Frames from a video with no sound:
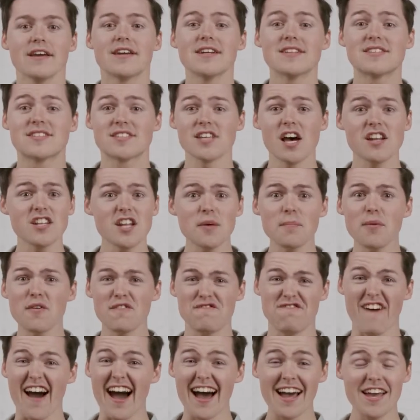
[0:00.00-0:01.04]
Could son number
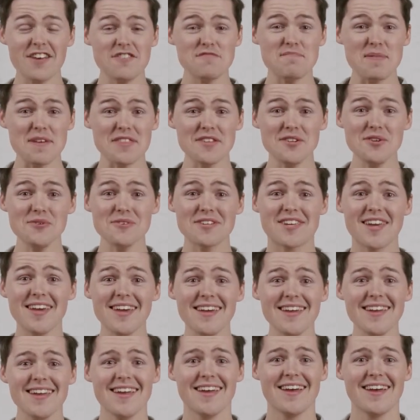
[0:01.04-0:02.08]
5 be the new king?